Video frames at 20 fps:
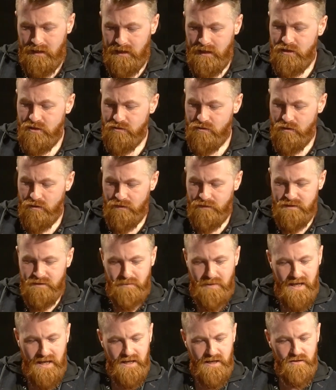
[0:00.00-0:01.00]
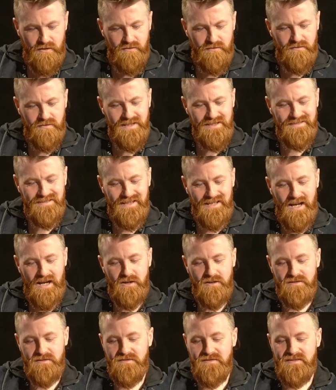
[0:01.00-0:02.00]
Each stroke of his pen unveils
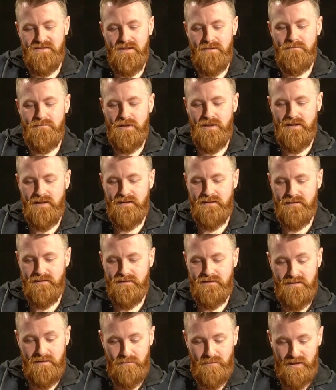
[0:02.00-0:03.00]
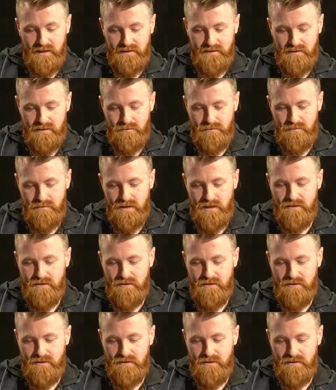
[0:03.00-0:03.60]
layers of symboli symbolism,